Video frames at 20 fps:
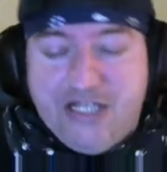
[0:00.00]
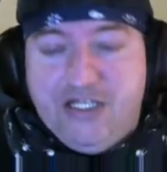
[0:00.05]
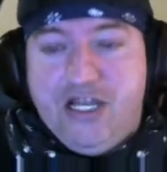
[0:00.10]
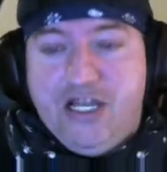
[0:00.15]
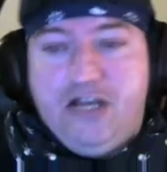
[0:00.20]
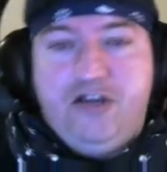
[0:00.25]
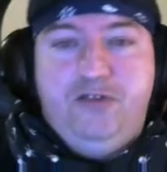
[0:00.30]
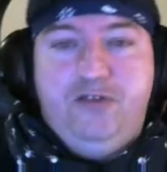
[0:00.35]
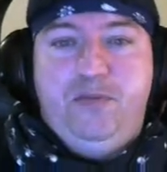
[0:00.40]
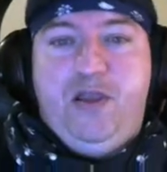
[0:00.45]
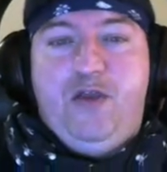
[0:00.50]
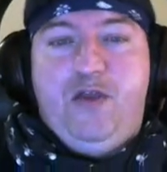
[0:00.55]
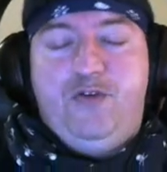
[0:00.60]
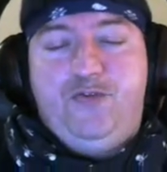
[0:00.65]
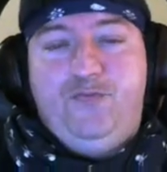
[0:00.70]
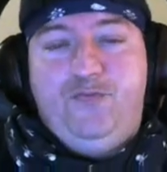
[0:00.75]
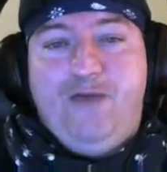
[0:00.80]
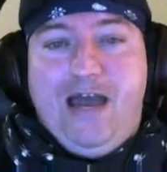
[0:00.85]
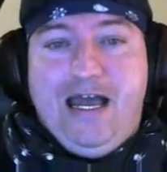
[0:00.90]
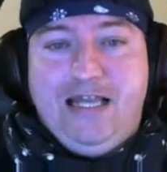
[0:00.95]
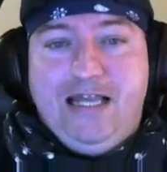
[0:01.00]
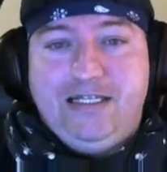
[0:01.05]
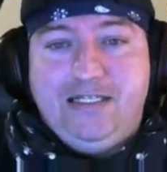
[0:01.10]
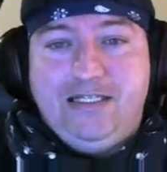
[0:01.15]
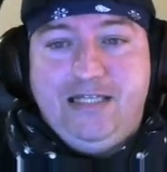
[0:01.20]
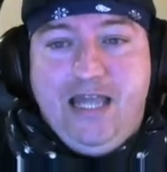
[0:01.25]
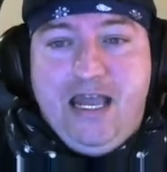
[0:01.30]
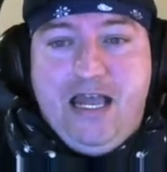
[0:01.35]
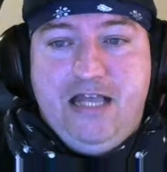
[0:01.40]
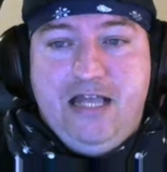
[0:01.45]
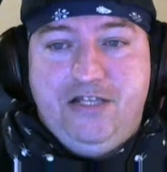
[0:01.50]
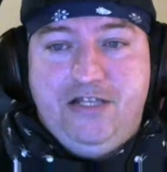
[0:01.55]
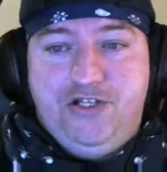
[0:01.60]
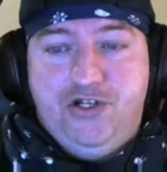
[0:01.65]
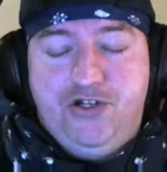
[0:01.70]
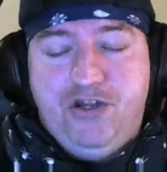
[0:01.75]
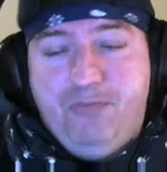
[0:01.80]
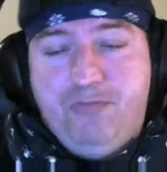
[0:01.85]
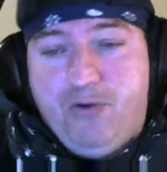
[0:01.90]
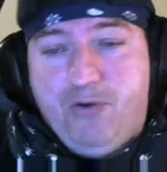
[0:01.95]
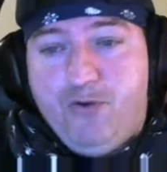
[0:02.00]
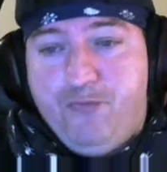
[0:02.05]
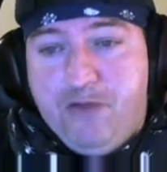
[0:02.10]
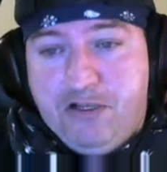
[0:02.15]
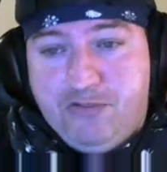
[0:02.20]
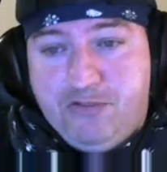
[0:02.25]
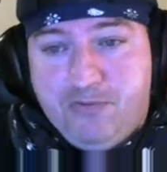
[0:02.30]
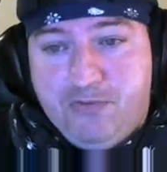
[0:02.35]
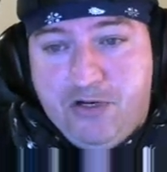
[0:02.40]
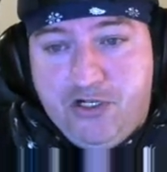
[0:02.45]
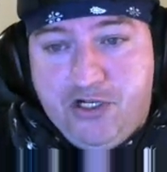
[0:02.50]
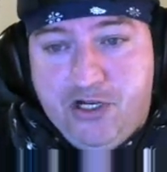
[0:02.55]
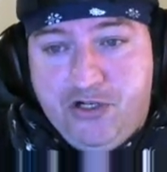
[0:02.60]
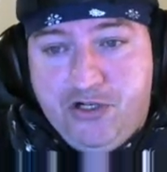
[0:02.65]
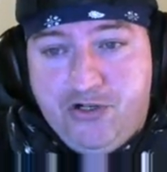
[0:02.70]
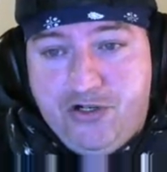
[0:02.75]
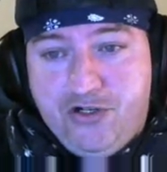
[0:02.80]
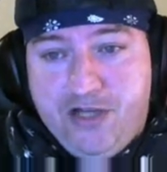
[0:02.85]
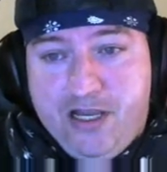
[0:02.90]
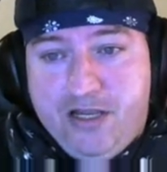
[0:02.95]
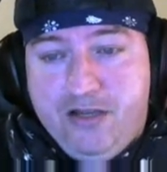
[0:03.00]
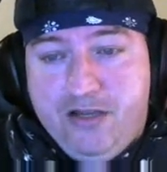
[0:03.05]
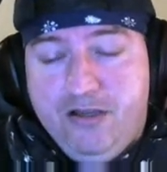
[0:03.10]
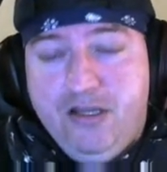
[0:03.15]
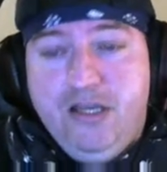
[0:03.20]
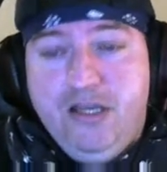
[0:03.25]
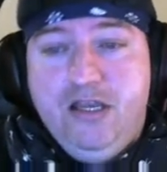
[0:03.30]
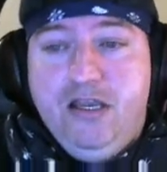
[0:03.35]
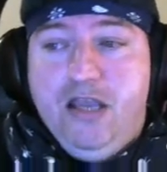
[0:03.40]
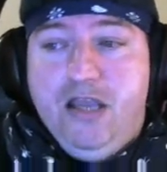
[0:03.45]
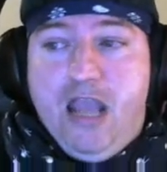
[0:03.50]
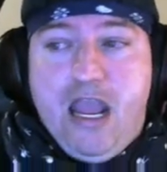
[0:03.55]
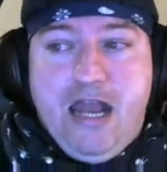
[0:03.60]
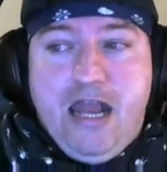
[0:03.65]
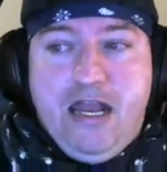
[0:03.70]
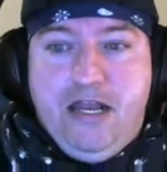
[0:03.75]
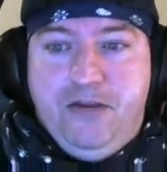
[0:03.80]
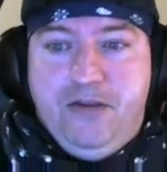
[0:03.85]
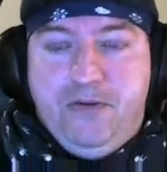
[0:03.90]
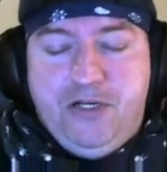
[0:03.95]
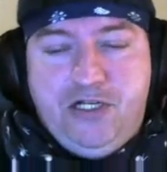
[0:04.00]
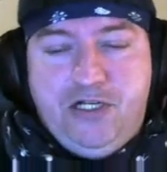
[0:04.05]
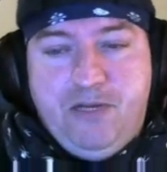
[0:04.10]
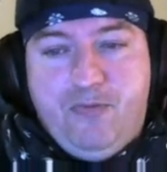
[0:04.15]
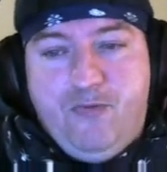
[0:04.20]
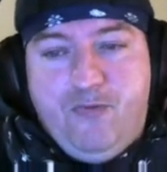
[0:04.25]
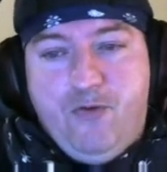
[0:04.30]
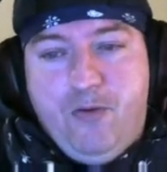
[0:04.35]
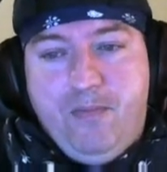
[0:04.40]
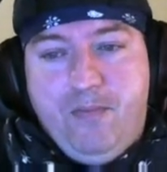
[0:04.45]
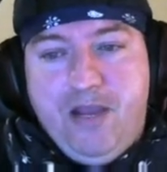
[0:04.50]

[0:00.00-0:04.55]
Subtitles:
going to be as fast as your typical Face Rush Hunter deck in any way, shape, or form.